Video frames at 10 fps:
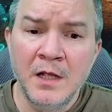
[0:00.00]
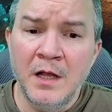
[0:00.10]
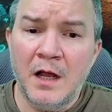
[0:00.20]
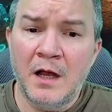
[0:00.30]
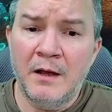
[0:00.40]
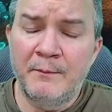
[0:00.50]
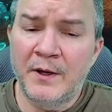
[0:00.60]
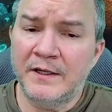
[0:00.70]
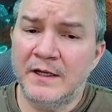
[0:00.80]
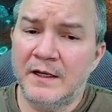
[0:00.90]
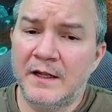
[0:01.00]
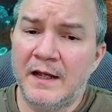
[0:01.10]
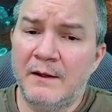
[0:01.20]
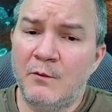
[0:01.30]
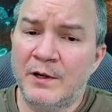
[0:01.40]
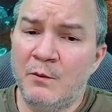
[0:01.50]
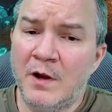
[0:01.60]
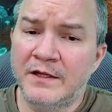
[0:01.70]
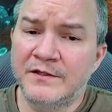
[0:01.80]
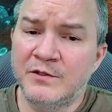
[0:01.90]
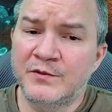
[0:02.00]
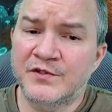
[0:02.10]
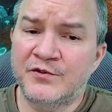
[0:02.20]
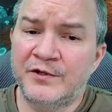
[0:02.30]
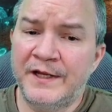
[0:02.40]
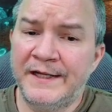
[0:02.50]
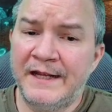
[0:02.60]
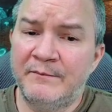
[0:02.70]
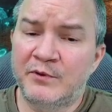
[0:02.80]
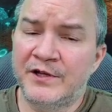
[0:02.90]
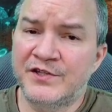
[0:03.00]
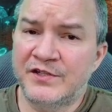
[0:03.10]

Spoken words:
But what I wanted to do is create a bridge,